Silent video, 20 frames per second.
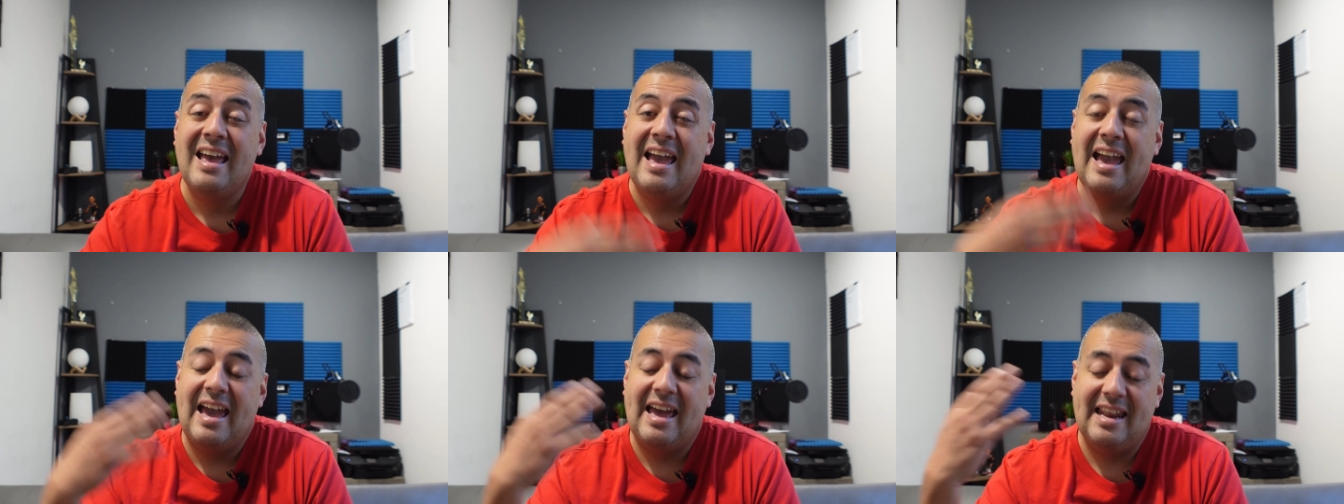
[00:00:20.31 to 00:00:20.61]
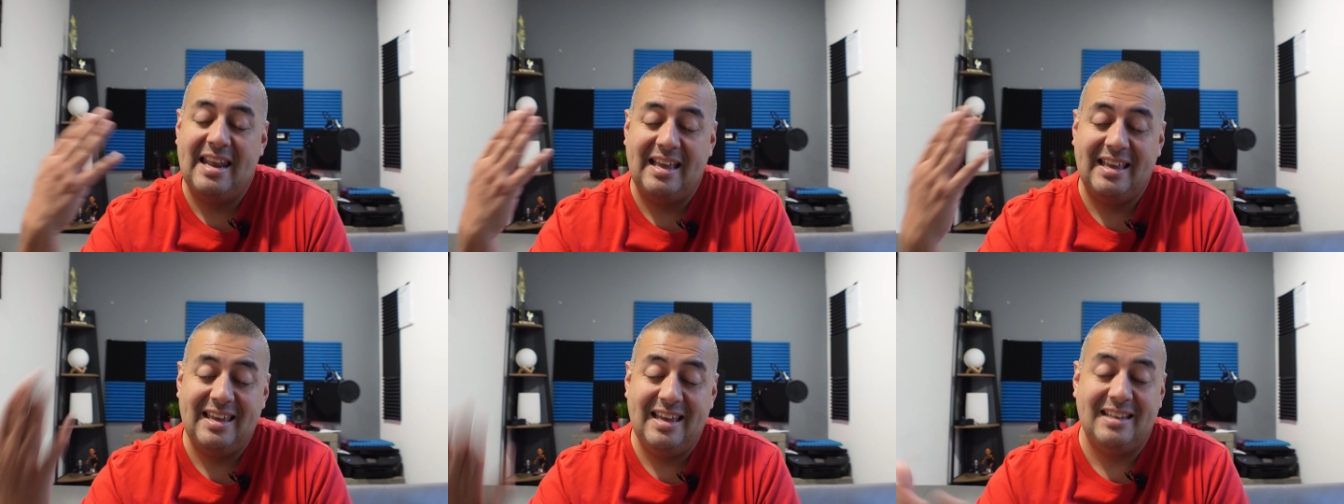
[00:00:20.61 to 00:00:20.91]

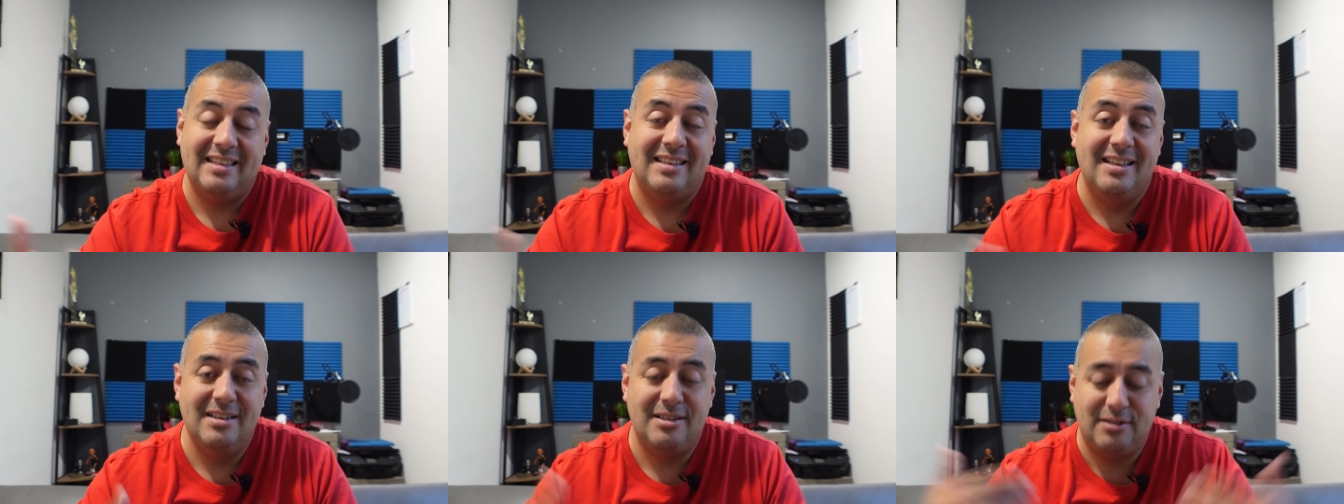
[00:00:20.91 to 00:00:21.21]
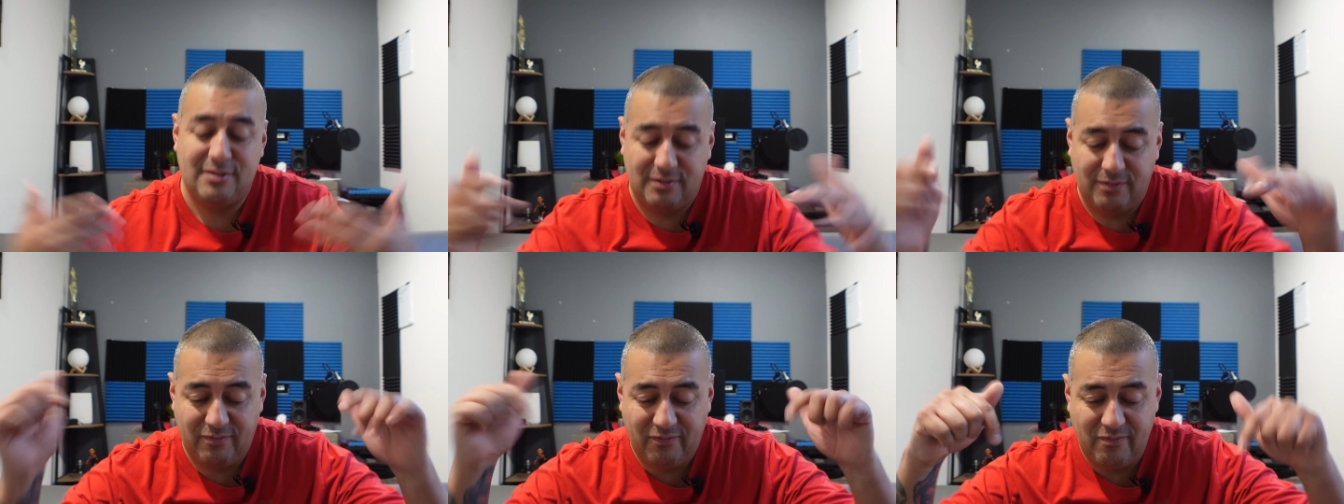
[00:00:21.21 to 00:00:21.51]
And again,
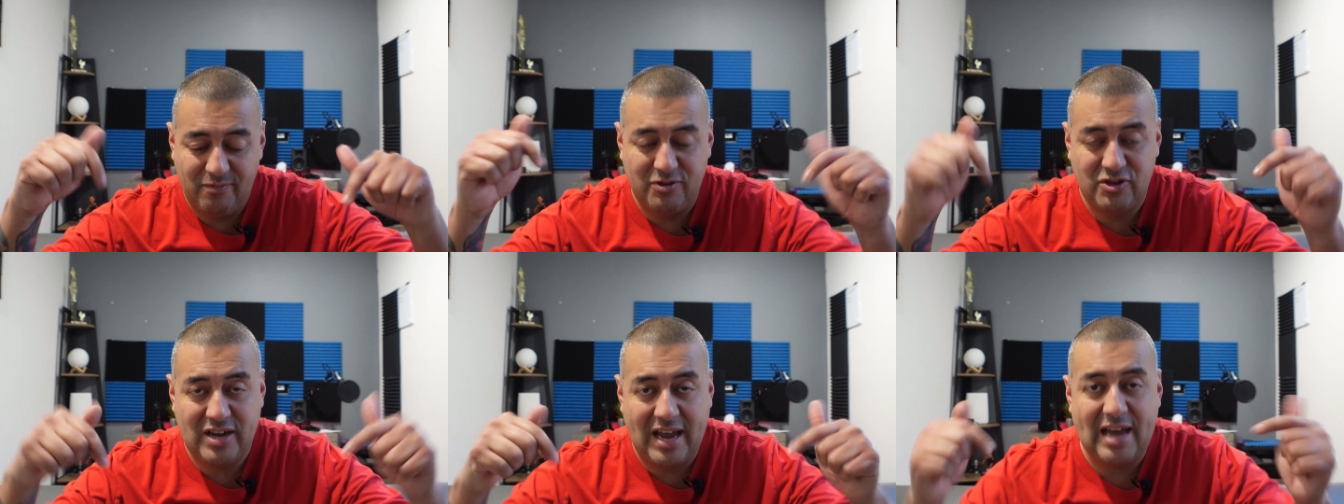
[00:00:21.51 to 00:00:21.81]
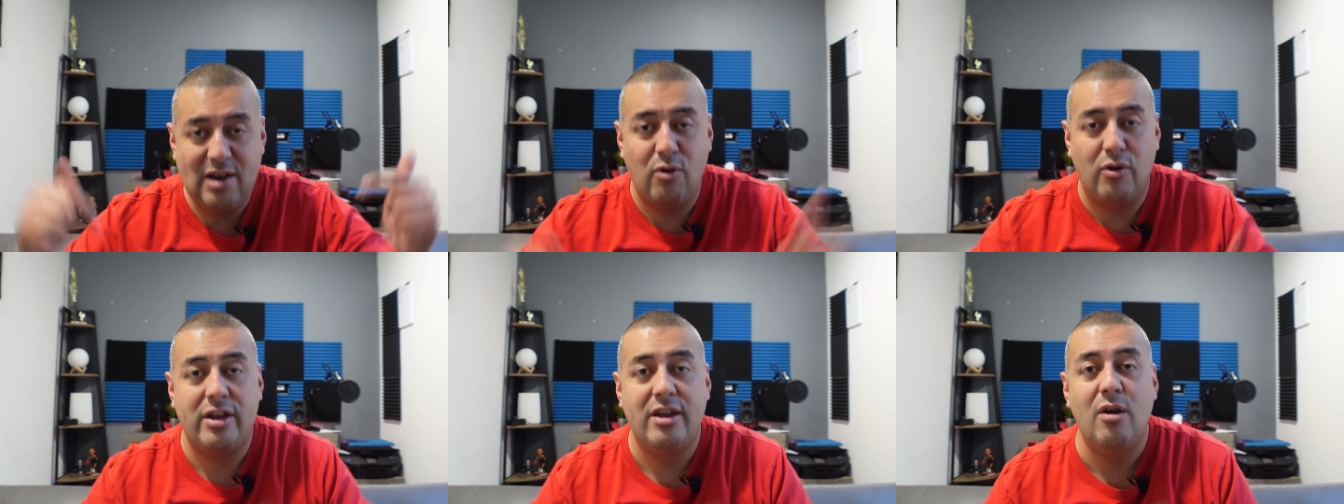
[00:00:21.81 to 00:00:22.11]
this
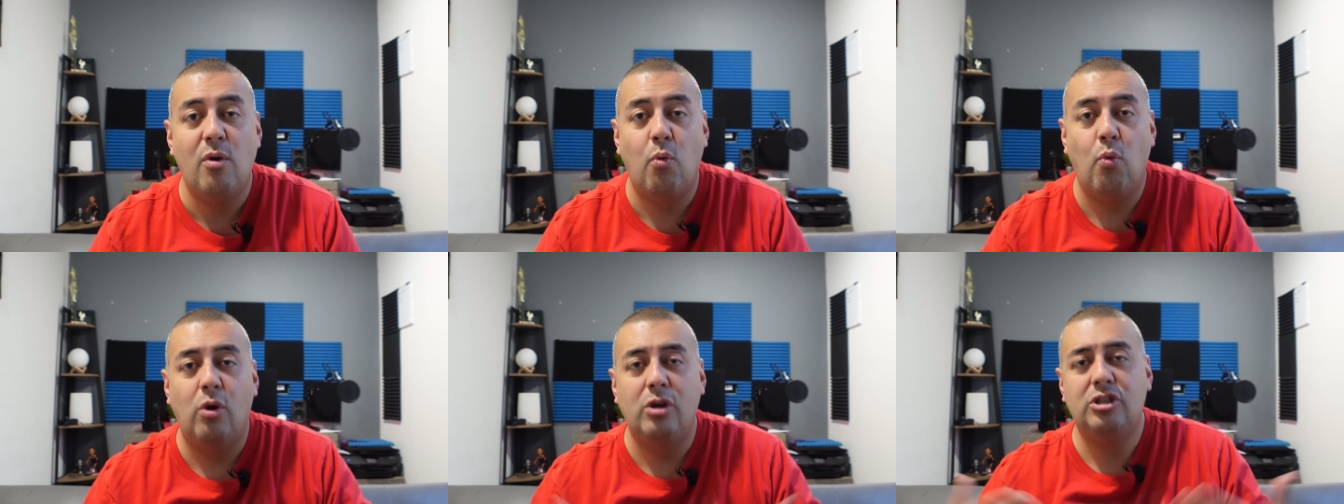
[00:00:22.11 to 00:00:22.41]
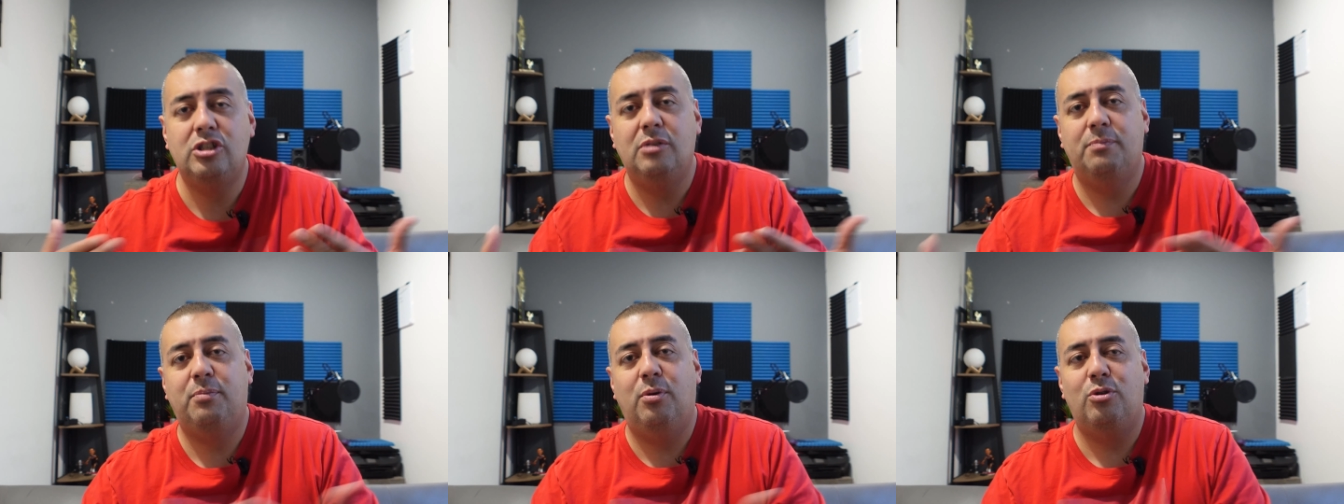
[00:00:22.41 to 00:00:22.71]
channel here
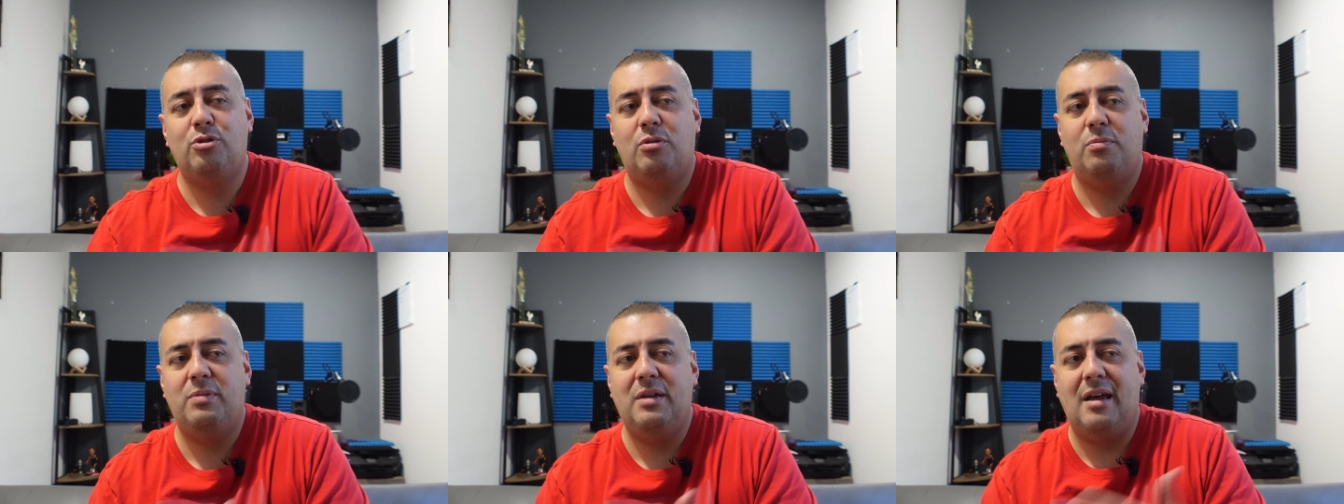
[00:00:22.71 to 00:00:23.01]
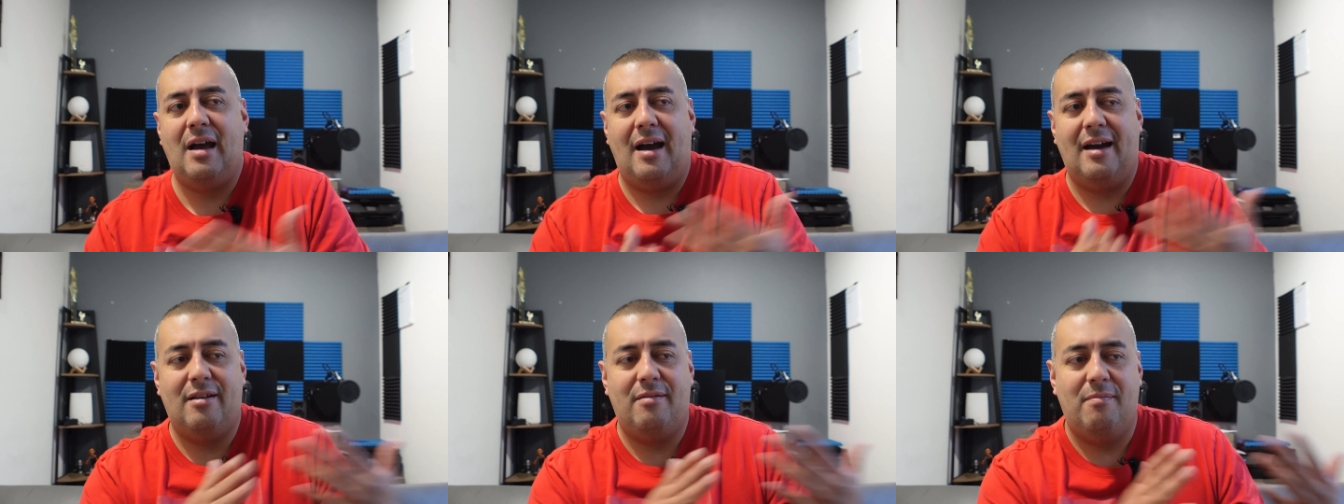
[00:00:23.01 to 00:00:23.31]
was supposed to
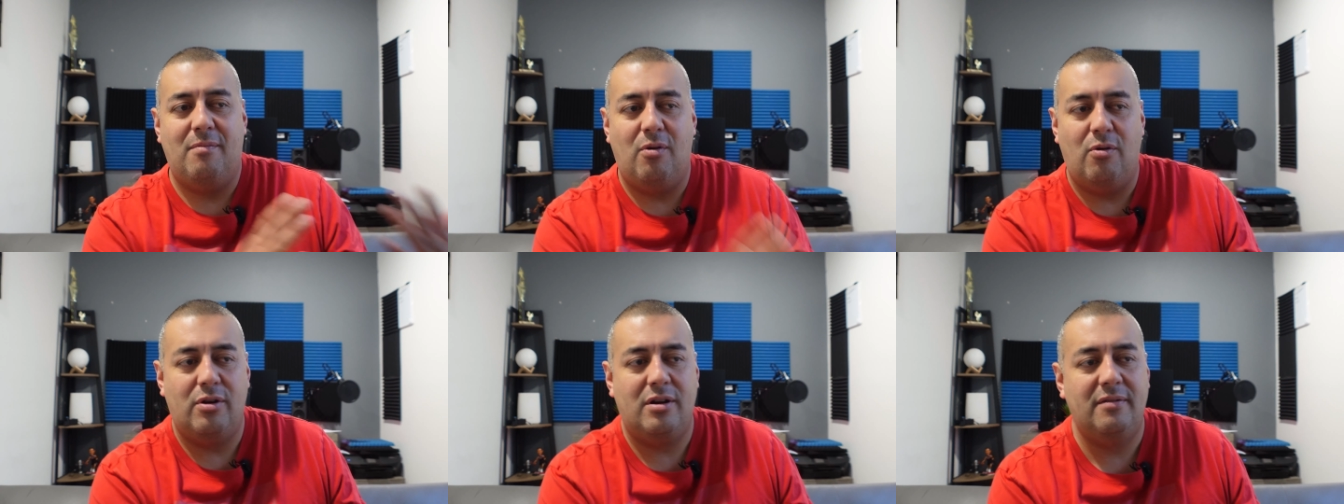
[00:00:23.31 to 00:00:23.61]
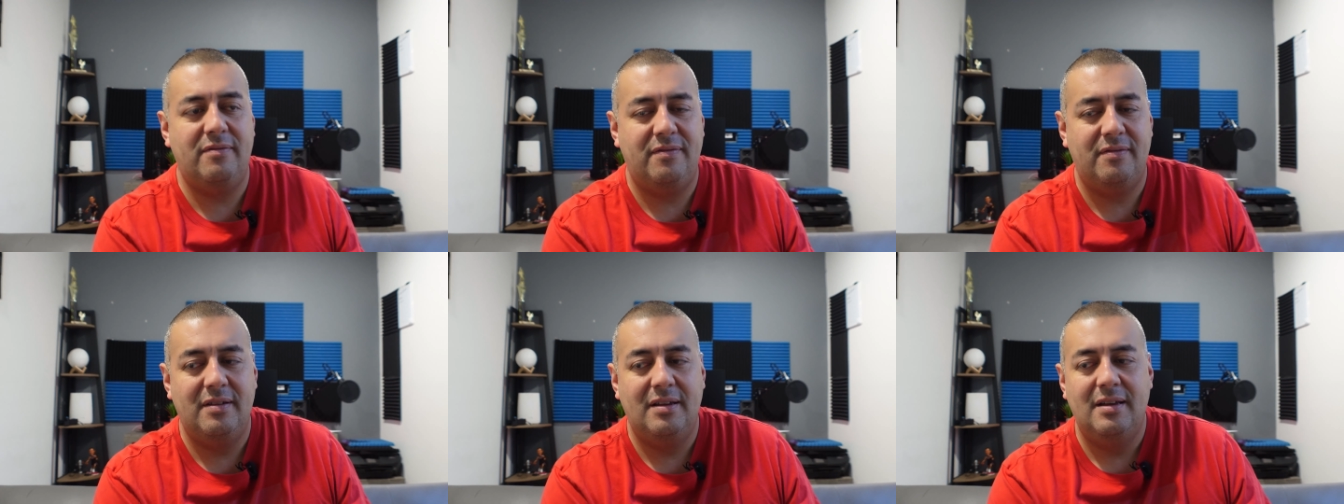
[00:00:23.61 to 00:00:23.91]
be
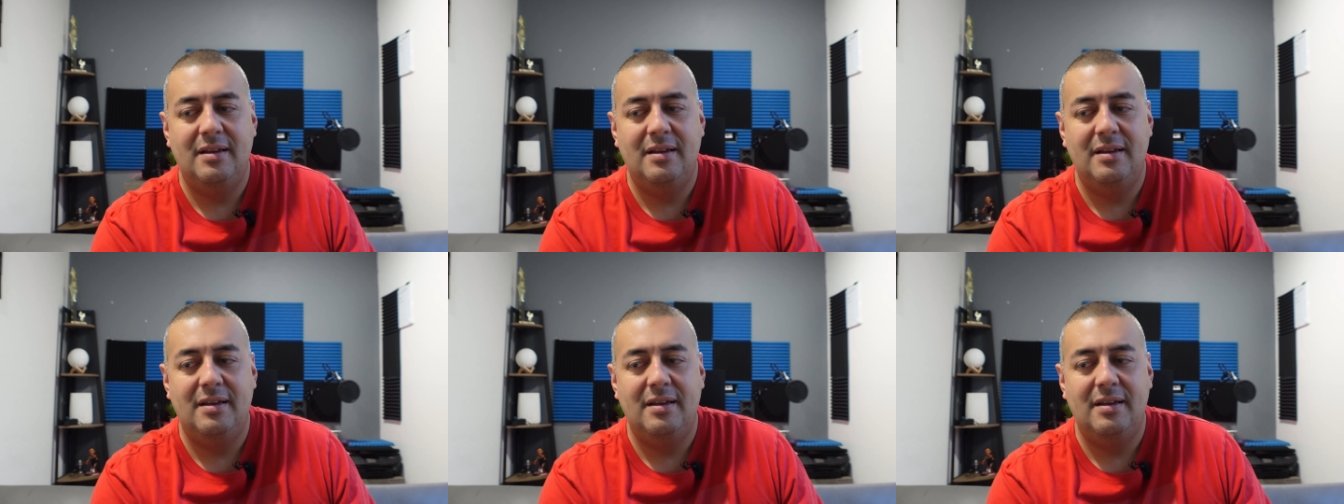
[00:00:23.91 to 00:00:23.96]
automotive